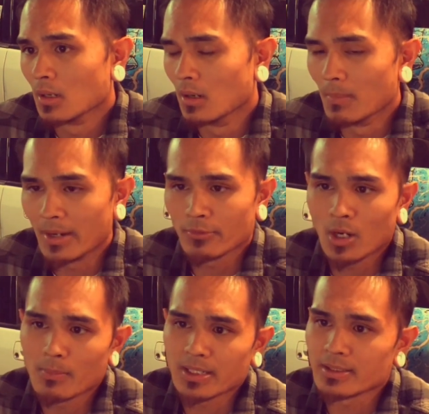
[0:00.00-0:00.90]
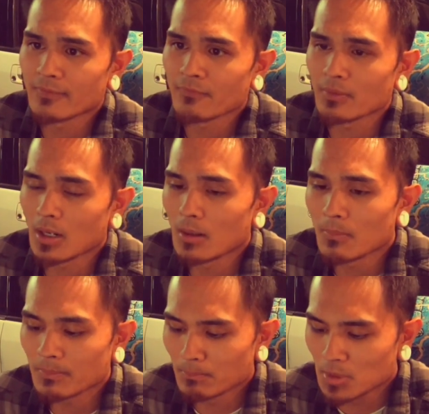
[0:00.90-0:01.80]
I don't know
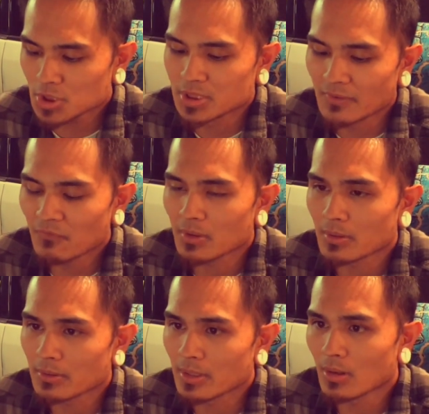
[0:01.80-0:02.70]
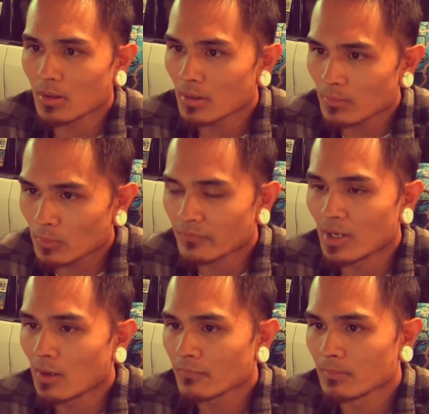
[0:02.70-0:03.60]
how much different they are
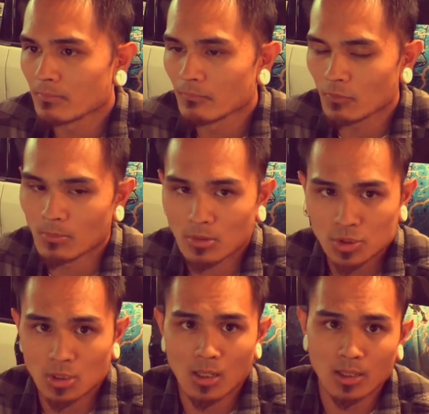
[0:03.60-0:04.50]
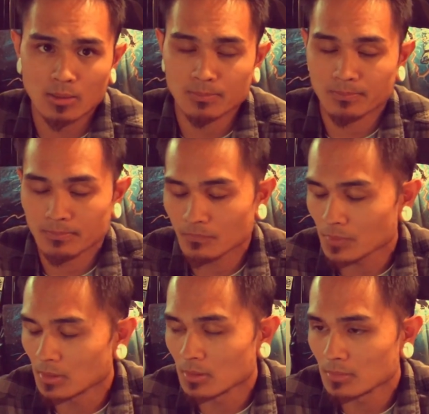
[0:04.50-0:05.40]
revalved from our stock
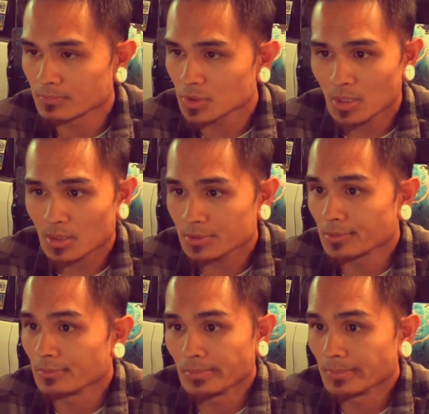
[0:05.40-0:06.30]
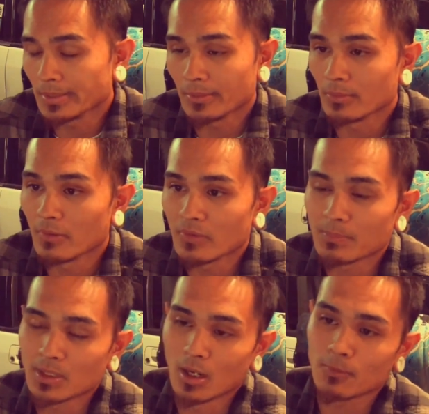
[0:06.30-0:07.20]
shocks. So yeah, I don't know if
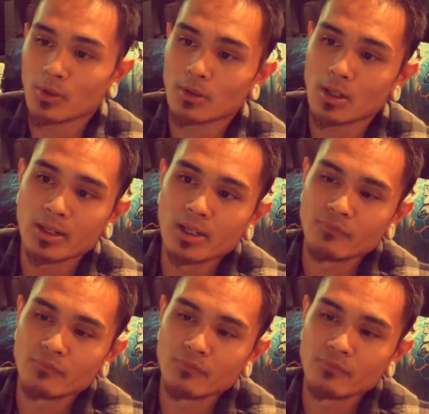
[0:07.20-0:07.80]
that'd be an upgrade or not.